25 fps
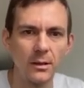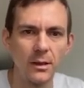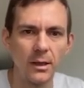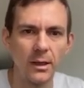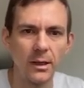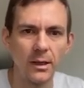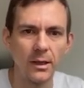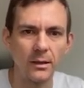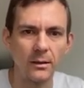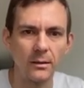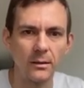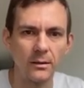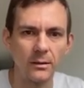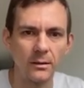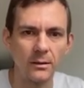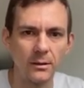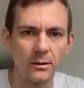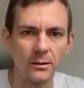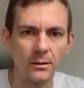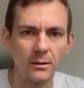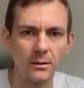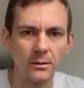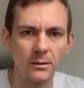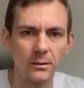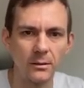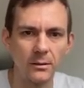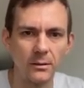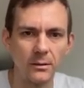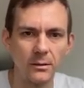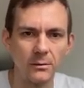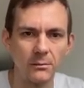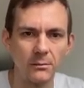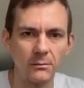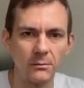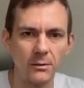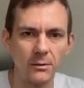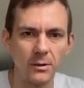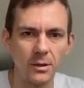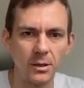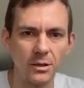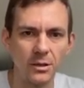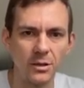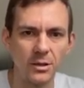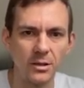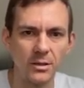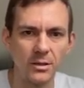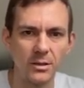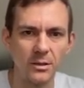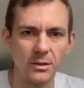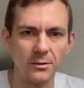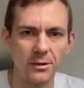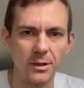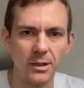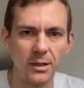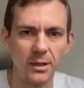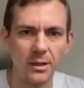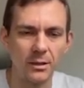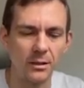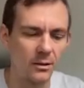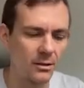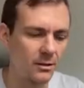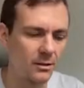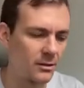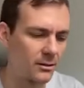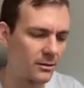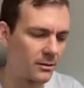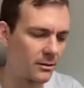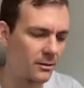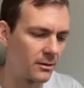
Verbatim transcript: And uh, let's just create